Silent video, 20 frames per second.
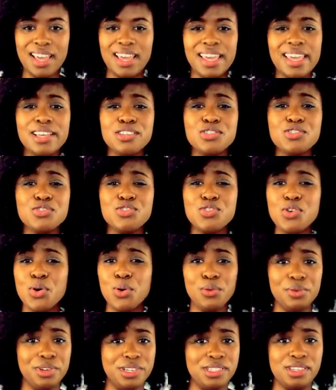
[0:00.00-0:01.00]
He has
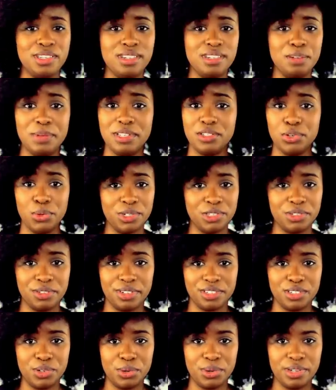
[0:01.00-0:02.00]
no reason to be
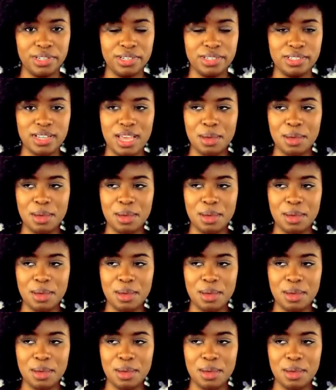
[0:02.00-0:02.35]
torturing toys.